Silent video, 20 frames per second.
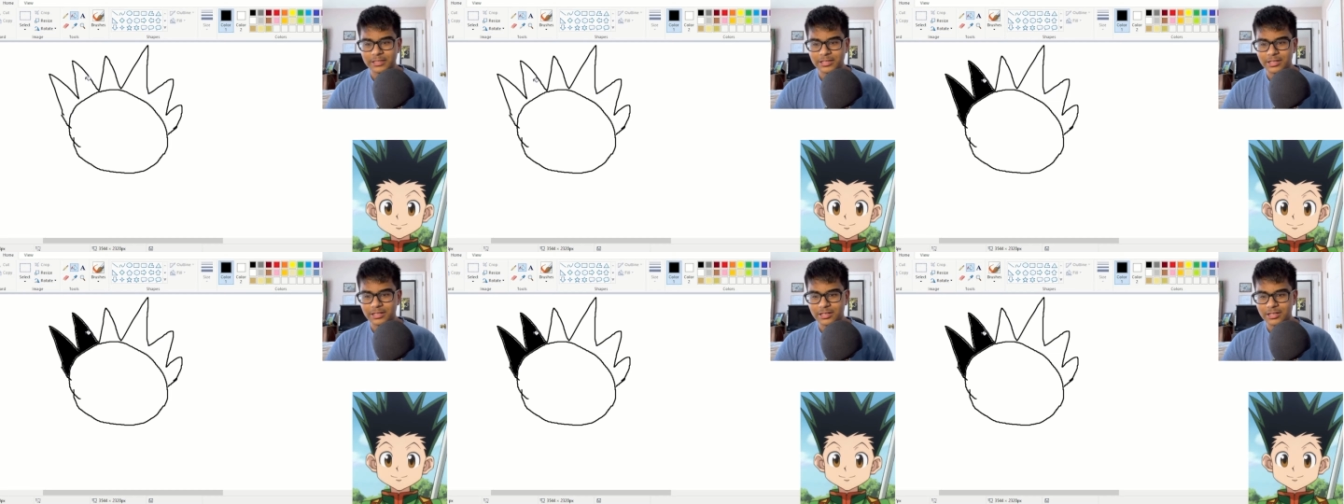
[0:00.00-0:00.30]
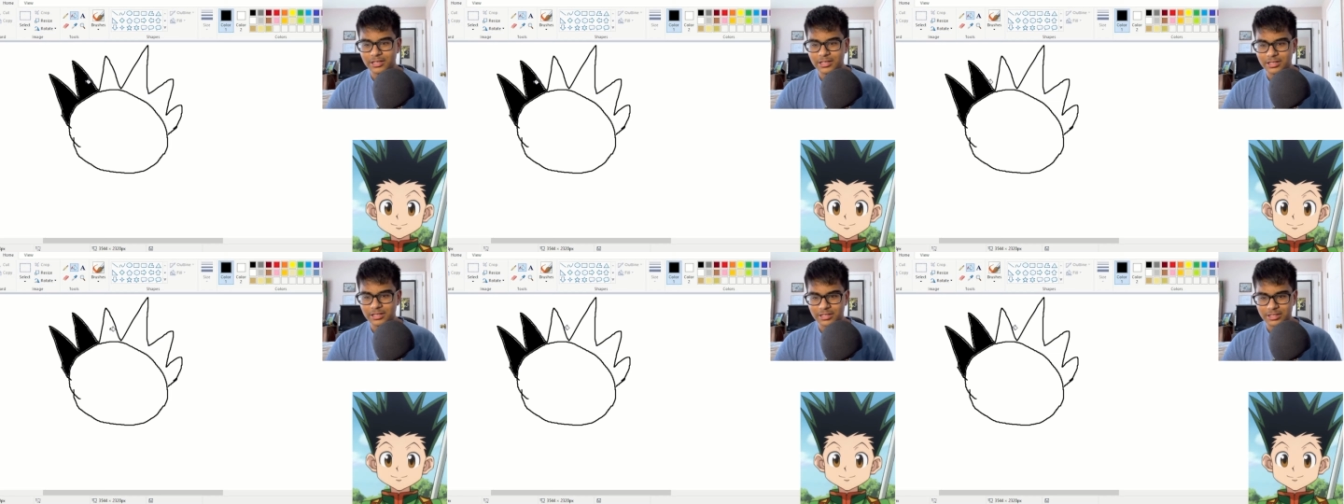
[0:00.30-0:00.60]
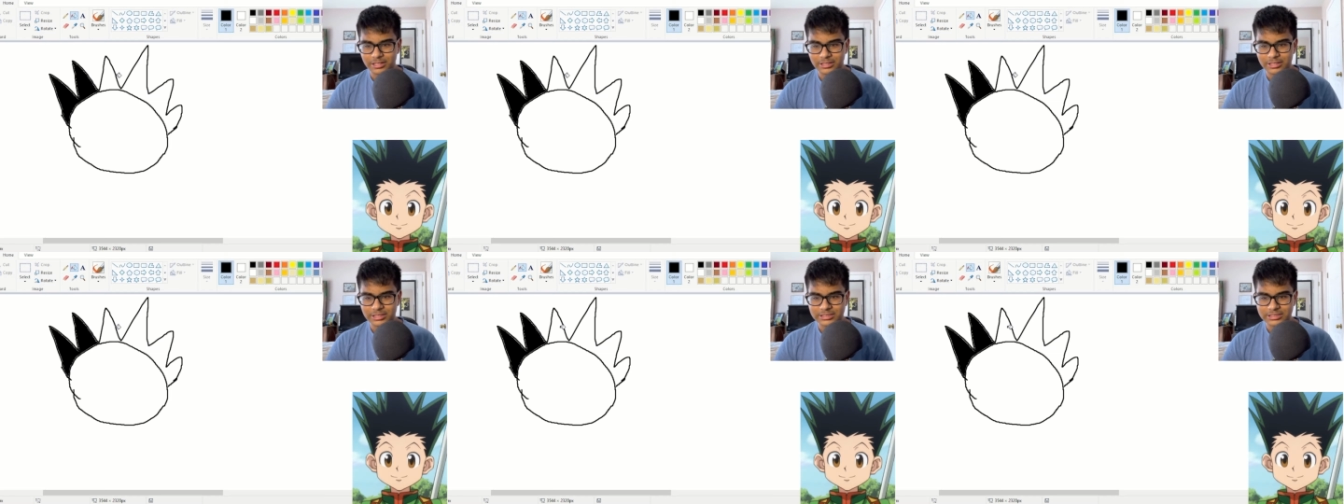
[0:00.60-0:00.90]

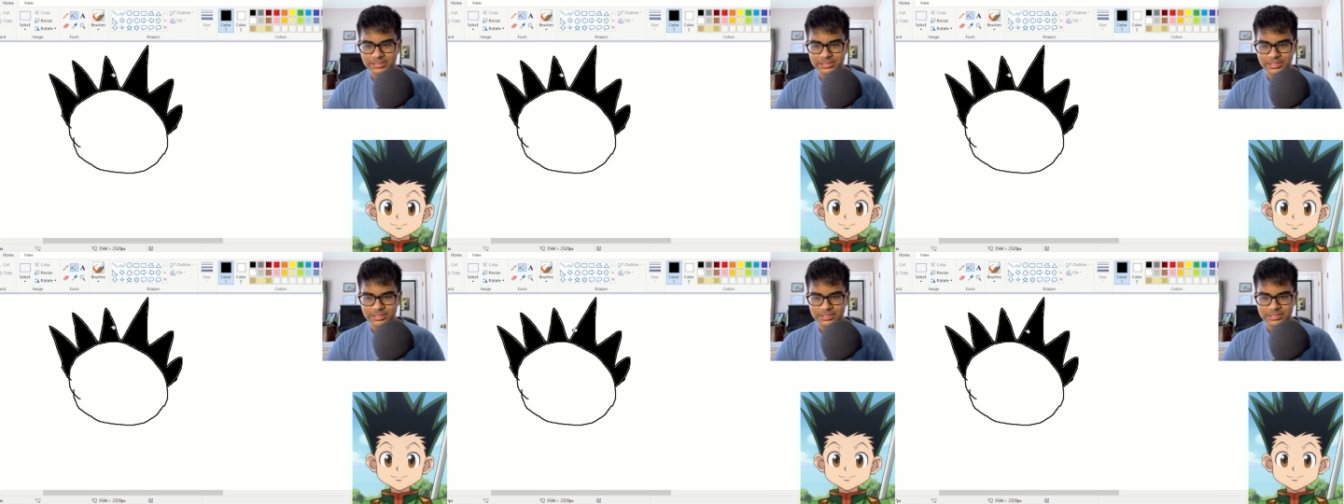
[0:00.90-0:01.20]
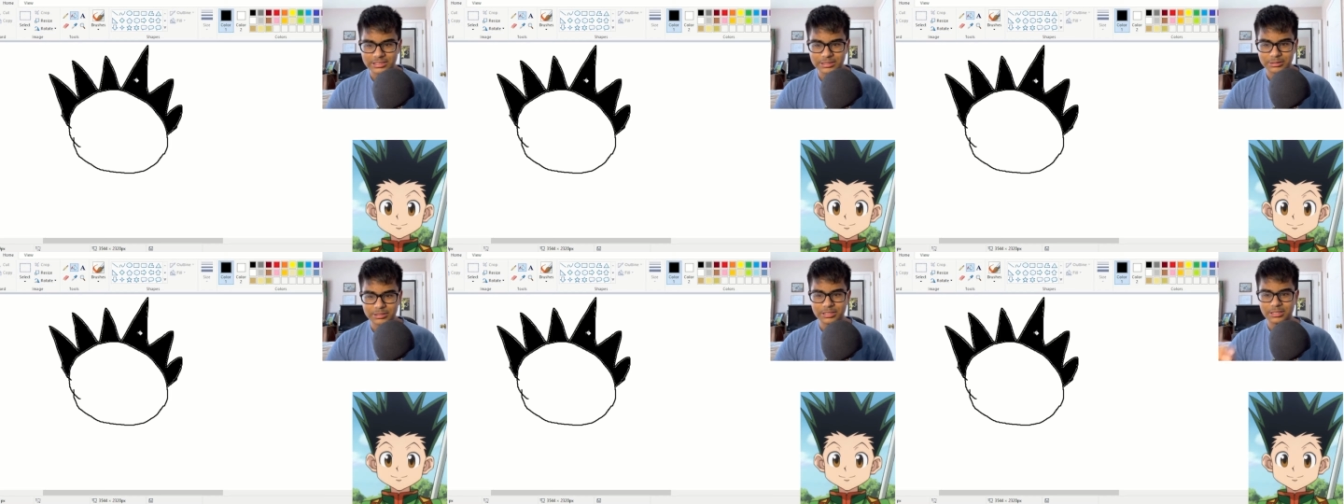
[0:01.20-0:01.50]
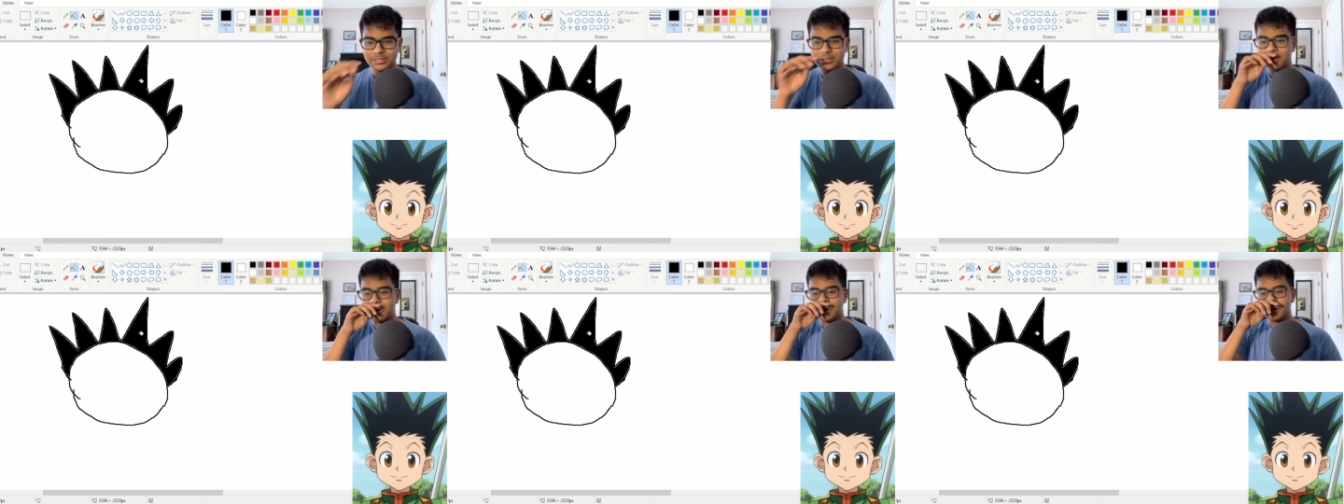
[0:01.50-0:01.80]
uh let's just
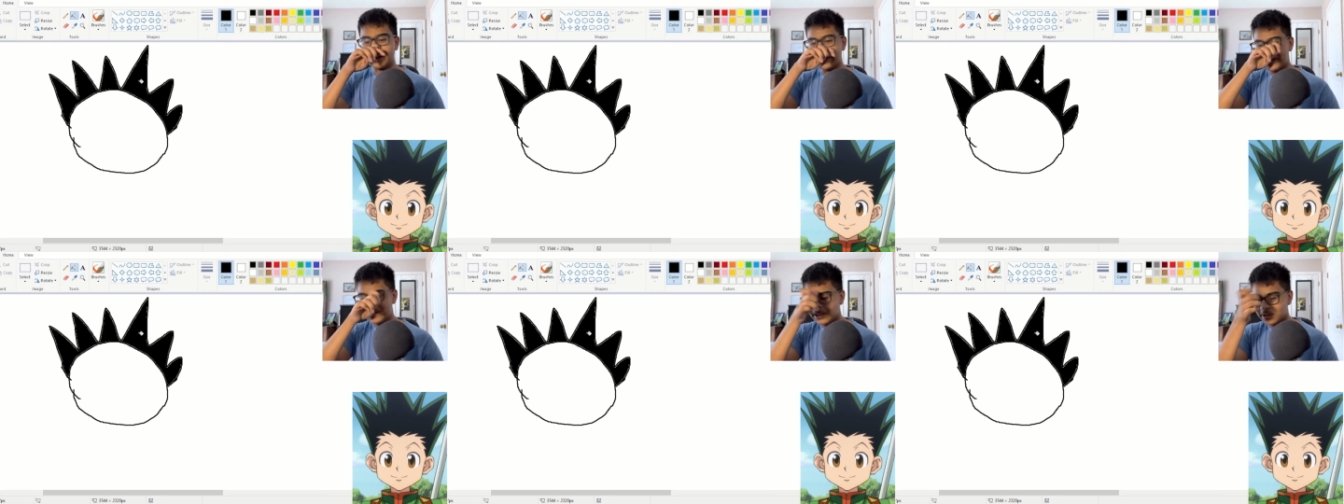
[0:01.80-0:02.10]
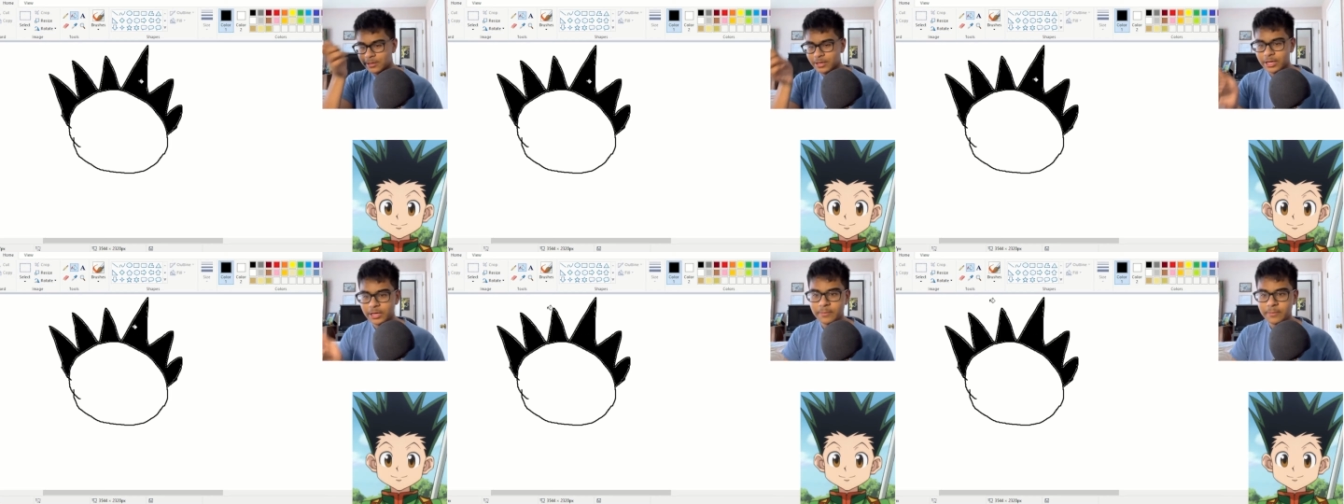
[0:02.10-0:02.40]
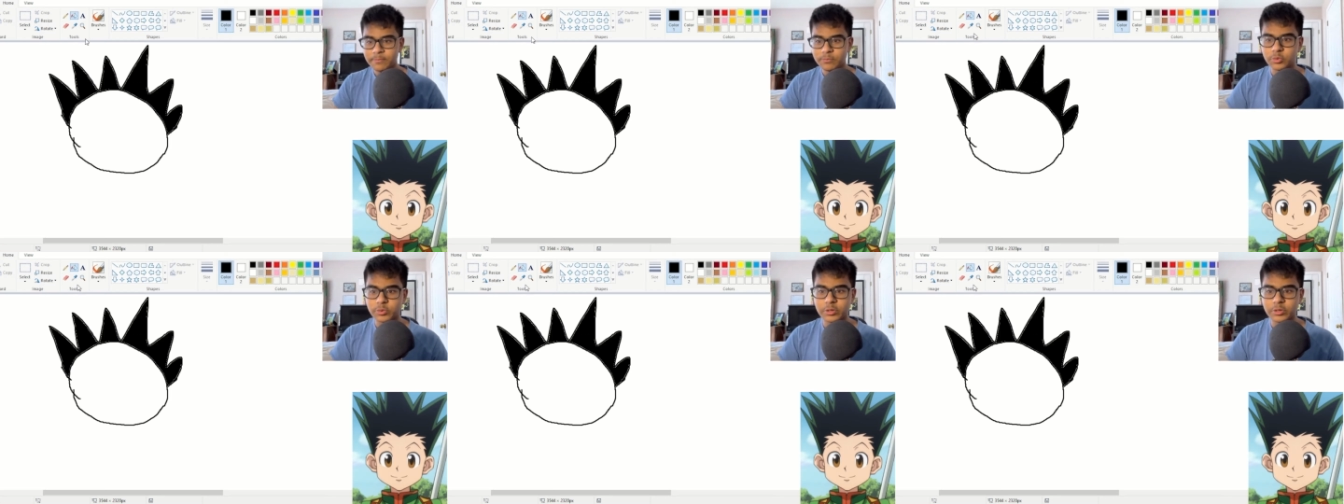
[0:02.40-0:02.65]
okay okay